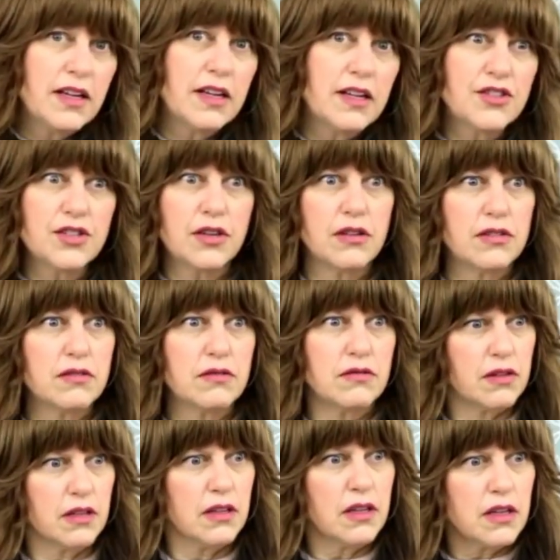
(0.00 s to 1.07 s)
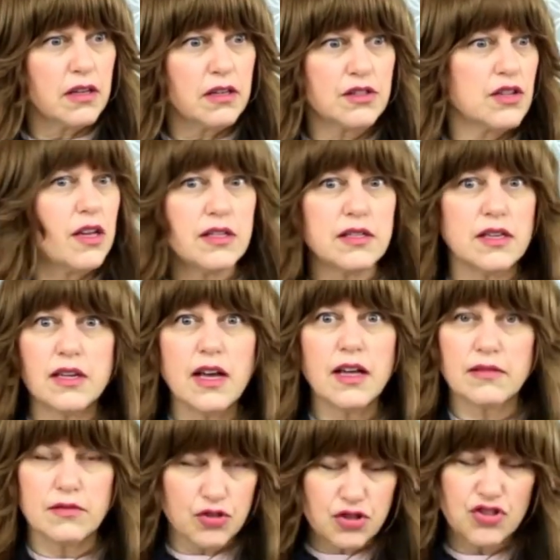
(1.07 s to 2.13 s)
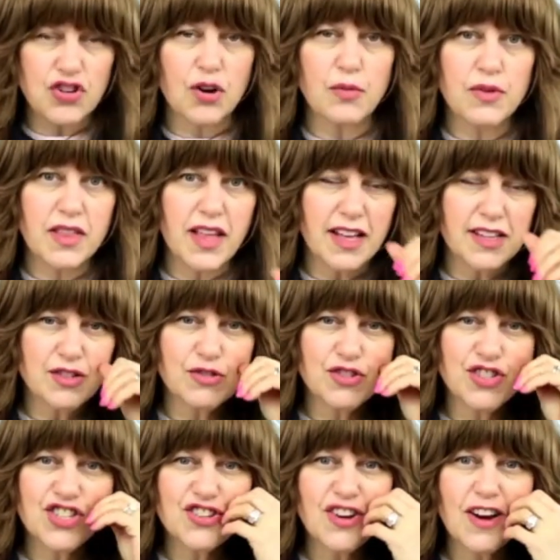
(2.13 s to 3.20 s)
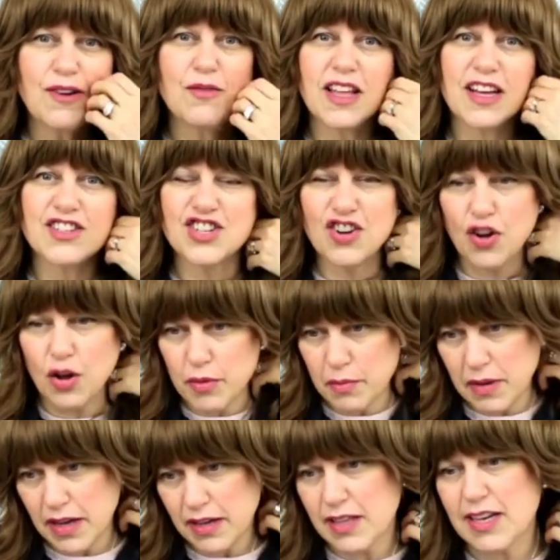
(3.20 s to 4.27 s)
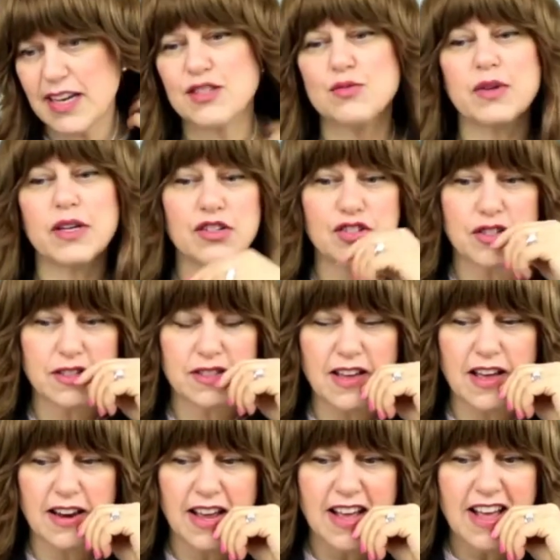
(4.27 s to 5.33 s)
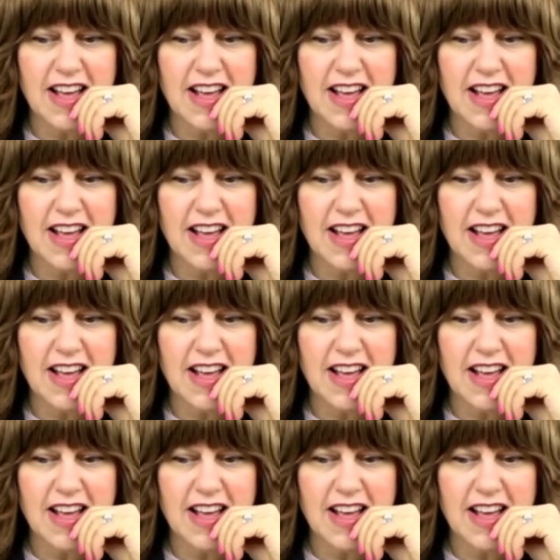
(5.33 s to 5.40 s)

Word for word: And she goes, Really? And she, I said, Yeah, start with that. So she started with that. And she called me back the next week and she said,